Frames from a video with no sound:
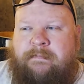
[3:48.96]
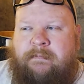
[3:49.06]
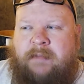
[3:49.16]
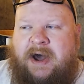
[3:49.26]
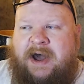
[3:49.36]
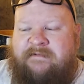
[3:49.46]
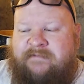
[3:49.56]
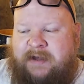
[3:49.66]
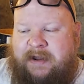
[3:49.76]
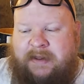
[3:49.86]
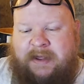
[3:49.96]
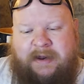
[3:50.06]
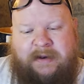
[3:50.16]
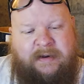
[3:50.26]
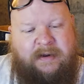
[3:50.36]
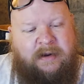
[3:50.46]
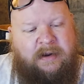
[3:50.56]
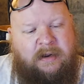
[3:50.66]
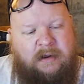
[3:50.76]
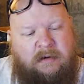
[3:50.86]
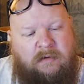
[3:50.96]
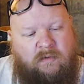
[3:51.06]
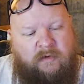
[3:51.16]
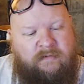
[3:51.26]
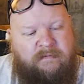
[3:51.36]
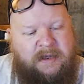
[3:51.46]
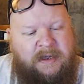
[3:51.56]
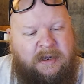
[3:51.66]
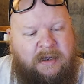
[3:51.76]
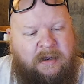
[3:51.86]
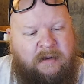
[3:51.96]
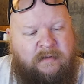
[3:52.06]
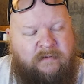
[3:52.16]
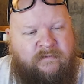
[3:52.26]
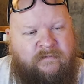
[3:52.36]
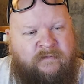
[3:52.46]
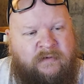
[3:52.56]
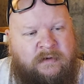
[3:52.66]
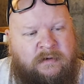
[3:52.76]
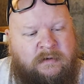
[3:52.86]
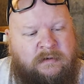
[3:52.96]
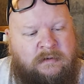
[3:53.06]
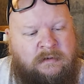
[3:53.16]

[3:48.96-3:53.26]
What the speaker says: I find that with me, the full,